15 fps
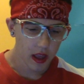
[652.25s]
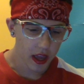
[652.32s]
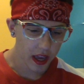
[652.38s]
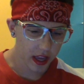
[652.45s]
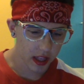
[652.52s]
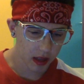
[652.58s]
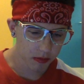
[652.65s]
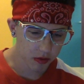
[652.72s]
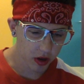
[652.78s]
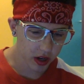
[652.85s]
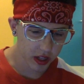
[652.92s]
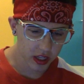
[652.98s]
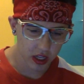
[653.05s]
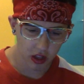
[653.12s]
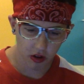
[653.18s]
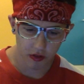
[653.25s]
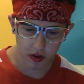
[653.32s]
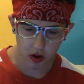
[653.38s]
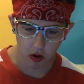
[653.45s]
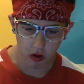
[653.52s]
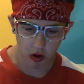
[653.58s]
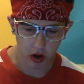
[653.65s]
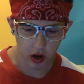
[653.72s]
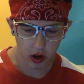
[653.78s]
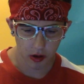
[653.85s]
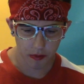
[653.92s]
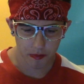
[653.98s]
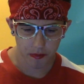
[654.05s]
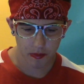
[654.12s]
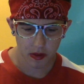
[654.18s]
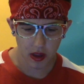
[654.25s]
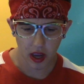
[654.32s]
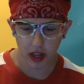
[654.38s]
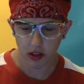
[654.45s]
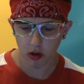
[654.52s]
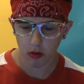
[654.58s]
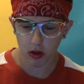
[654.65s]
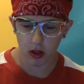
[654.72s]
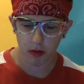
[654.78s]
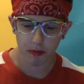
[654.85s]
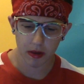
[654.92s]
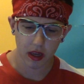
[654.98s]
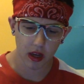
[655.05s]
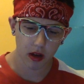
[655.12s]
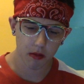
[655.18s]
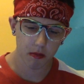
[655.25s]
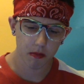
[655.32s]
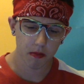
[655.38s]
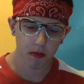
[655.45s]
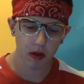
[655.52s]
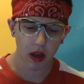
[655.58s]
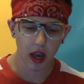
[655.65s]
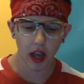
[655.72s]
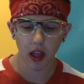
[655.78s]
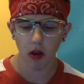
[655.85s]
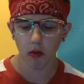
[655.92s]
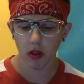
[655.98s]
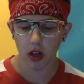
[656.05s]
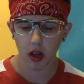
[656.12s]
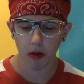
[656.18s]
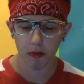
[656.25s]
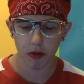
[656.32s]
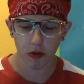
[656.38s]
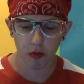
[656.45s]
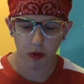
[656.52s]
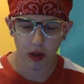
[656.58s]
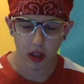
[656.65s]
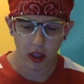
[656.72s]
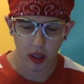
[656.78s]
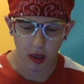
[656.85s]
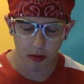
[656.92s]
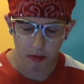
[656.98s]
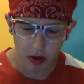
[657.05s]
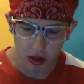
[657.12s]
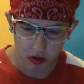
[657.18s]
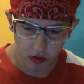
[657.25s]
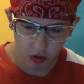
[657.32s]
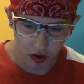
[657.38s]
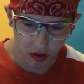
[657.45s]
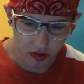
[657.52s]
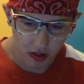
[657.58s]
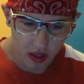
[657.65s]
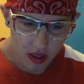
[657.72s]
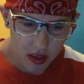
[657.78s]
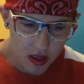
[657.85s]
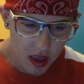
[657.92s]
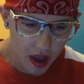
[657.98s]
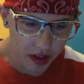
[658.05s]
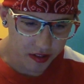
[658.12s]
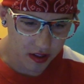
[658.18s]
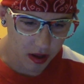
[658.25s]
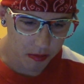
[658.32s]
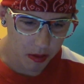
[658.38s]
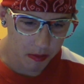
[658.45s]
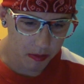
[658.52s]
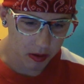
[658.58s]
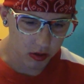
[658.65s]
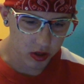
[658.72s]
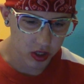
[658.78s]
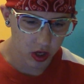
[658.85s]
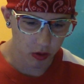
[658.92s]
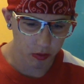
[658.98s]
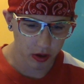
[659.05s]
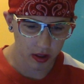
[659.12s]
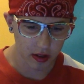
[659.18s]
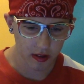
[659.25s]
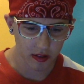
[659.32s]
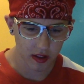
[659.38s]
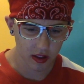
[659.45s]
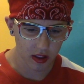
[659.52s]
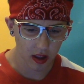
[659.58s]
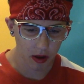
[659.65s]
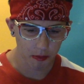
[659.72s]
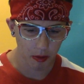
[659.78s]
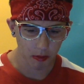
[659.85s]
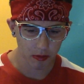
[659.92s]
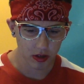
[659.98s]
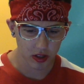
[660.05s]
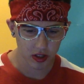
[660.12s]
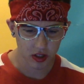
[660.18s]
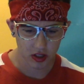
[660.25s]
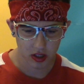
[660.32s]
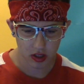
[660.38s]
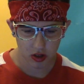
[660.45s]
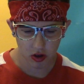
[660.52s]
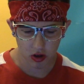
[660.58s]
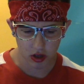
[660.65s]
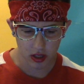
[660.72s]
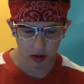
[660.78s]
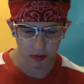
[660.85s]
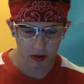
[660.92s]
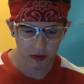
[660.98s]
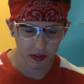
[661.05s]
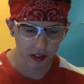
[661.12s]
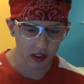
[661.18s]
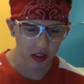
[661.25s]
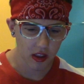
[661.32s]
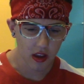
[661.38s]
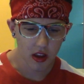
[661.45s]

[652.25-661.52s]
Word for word: And I'm trying to get over Corey. I don't want to become... I don't want to come between him and Trace. I snapped my mouth shut really, and I probably just hurt Tommy's feelings.